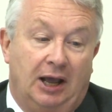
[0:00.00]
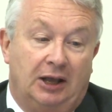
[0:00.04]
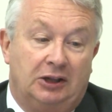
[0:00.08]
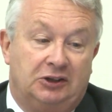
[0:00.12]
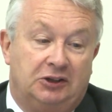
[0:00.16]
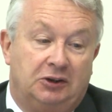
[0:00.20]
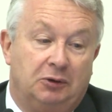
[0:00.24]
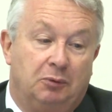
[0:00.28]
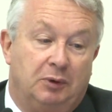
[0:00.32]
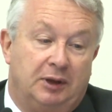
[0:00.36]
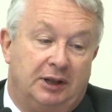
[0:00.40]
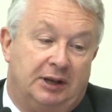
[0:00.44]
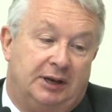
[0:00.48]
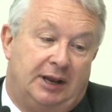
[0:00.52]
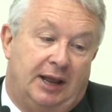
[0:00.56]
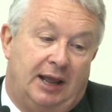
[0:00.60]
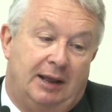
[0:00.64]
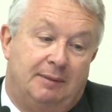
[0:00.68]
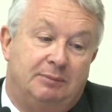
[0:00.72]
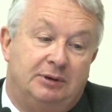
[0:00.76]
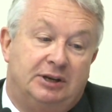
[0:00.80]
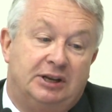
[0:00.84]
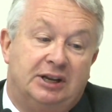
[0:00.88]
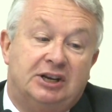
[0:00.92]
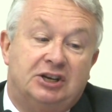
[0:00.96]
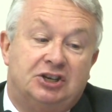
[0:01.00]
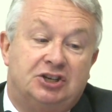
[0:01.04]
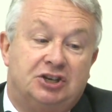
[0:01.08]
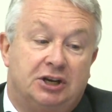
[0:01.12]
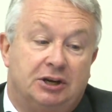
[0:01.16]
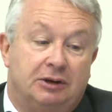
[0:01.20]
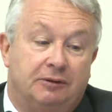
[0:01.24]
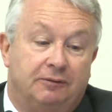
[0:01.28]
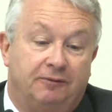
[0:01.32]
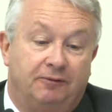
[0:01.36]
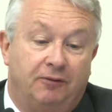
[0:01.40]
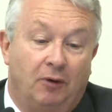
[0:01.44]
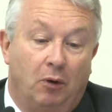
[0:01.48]
So we had
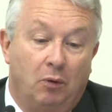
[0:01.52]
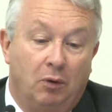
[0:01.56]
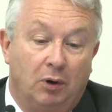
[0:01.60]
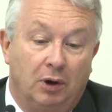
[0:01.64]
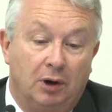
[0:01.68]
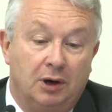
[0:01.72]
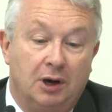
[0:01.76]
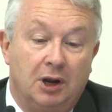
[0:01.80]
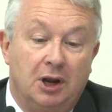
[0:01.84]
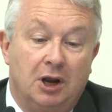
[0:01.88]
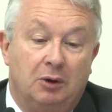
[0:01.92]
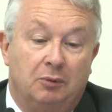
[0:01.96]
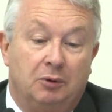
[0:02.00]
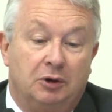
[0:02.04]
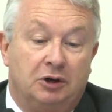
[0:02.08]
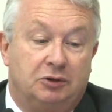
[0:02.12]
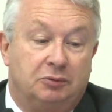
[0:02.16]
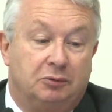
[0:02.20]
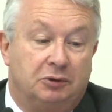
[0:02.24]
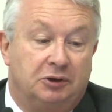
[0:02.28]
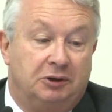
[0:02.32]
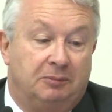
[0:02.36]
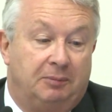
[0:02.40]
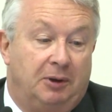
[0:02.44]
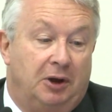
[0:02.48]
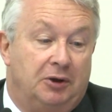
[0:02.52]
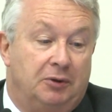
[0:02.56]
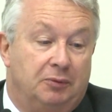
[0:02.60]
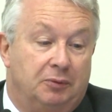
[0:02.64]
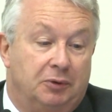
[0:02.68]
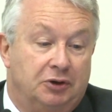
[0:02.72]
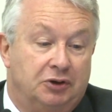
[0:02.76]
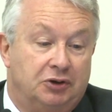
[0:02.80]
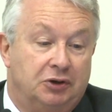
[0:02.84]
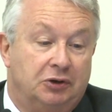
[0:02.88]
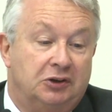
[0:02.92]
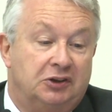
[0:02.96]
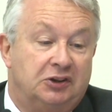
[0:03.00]
MDG 4, which was about
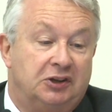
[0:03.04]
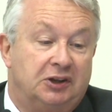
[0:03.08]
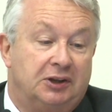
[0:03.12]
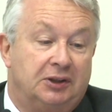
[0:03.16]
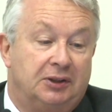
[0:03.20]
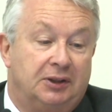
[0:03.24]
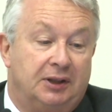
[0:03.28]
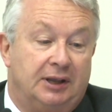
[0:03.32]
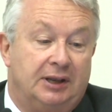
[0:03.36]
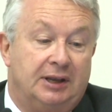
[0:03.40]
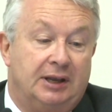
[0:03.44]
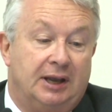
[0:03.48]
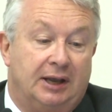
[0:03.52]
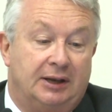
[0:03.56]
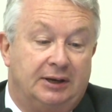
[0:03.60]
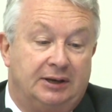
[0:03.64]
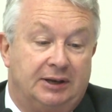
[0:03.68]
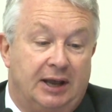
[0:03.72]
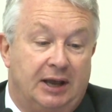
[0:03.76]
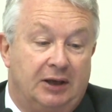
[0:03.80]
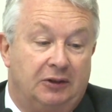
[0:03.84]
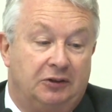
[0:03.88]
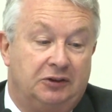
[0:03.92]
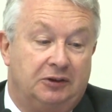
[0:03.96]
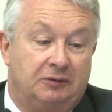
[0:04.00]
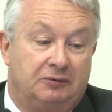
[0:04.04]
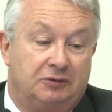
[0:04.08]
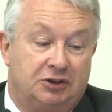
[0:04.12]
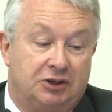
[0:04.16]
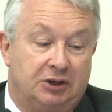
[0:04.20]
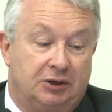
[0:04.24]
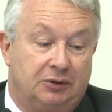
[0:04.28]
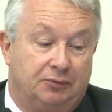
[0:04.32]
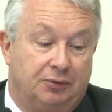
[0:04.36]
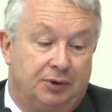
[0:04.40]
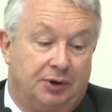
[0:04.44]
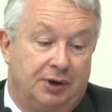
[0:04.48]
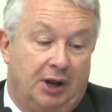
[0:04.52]
reducing the deaths of
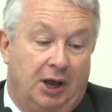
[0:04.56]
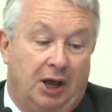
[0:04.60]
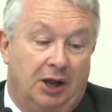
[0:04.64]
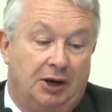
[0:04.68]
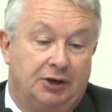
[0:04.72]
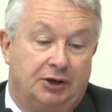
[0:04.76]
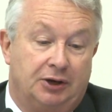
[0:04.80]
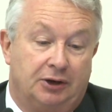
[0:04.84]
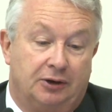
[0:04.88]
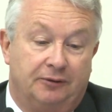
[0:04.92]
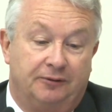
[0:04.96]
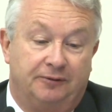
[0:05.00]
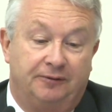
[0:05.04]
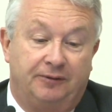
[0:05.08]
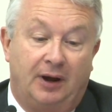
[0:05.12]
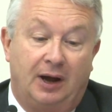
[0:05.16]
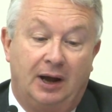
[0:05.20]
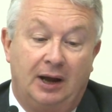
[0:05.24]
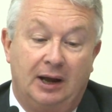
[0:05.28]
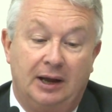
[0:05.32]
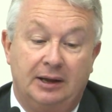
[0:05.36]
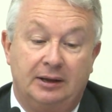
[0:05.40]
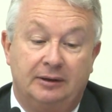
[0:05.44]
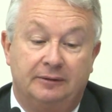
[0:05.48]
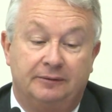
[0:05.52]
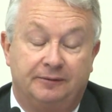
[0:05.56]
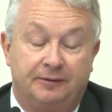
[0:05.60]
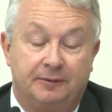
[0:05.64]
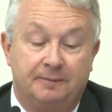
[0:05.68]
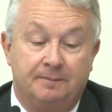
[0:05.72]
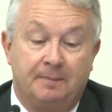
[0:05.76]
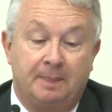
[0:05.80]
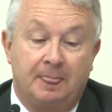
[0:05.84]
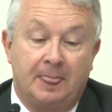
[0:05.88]
children under 5.